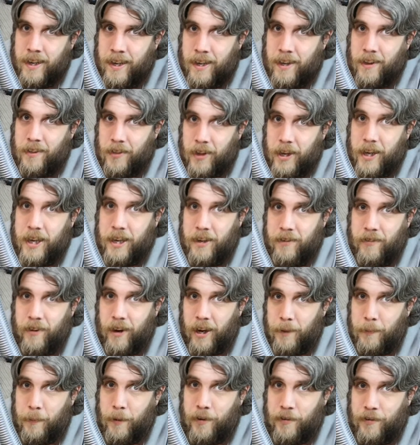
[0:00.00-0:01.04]
Thank you very
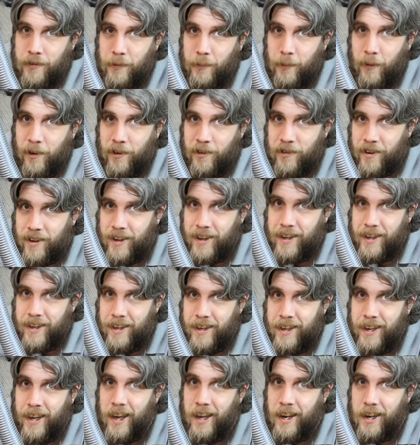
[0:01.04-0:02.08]
much for watching,
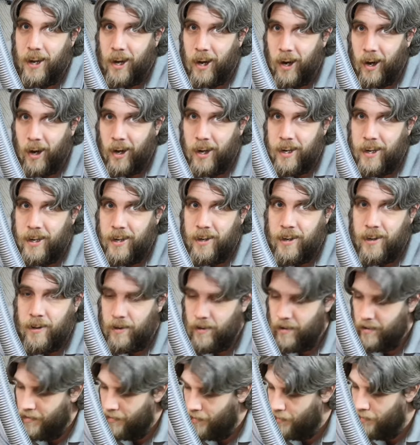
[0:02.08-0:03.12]
and I
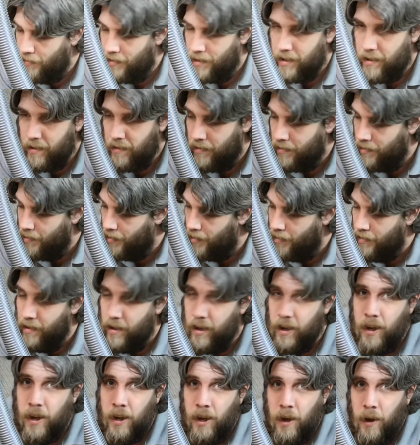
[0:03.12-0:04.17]
shall see you soon,
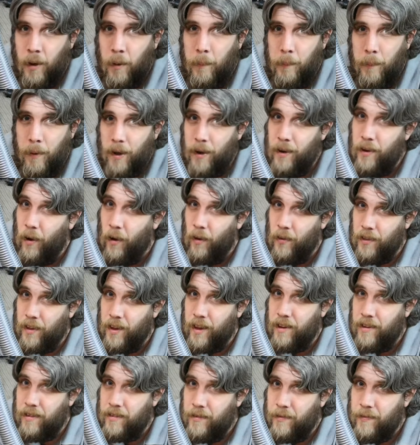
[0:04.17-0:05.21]
but not
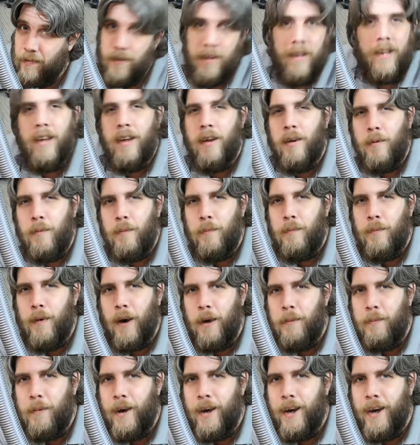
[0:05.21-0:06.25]
this. Bye
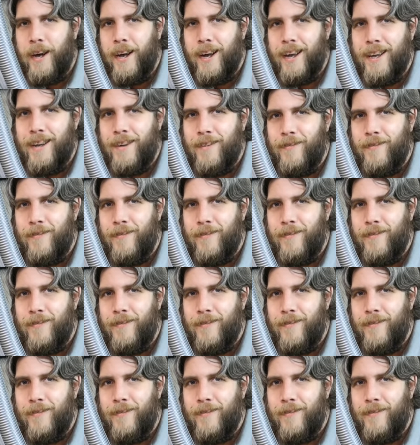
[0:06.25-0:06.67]
bye.